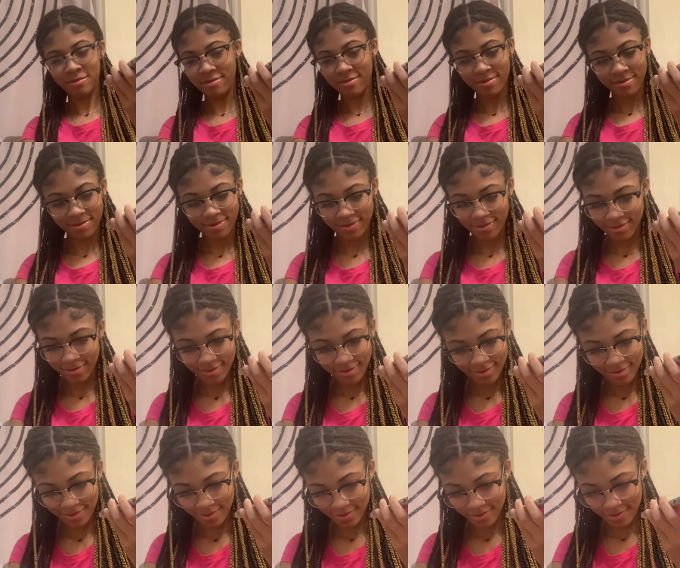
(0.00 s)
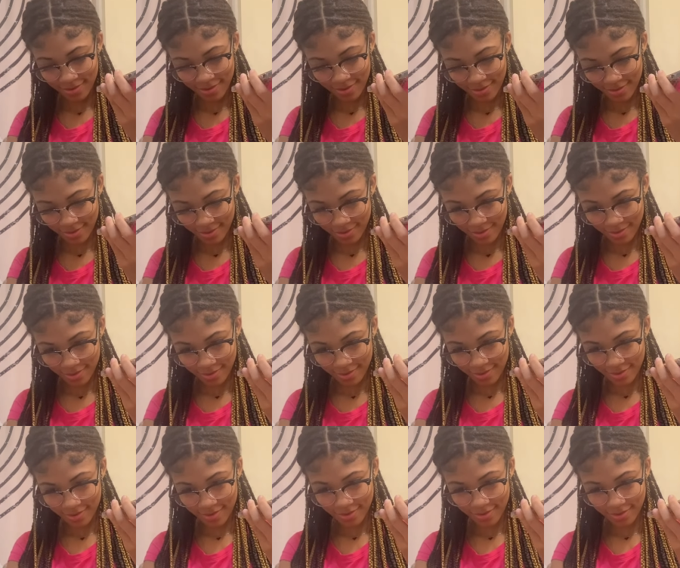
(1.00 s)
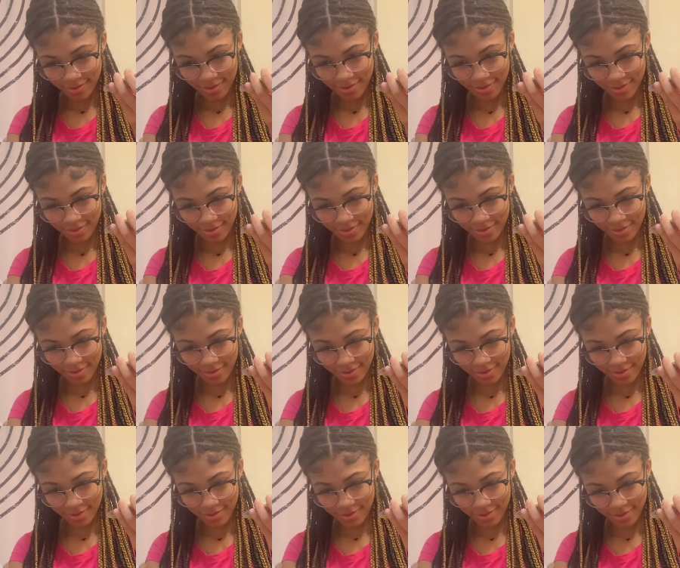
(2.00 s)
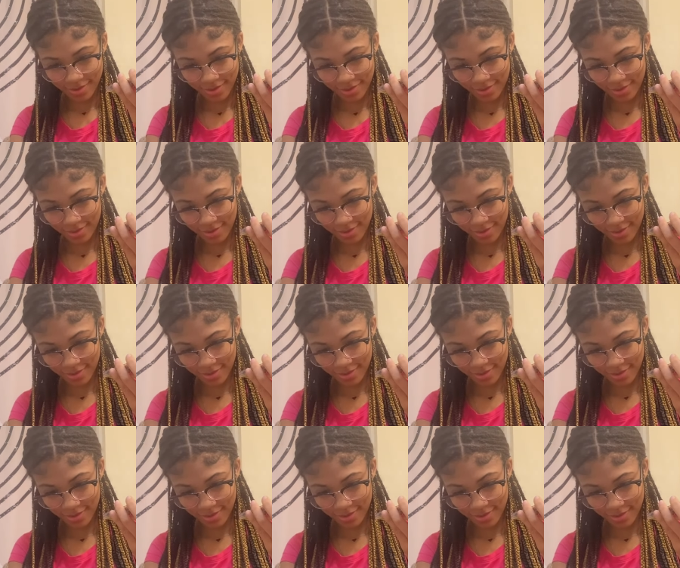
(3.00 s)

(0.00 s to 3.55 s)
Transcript: (silence)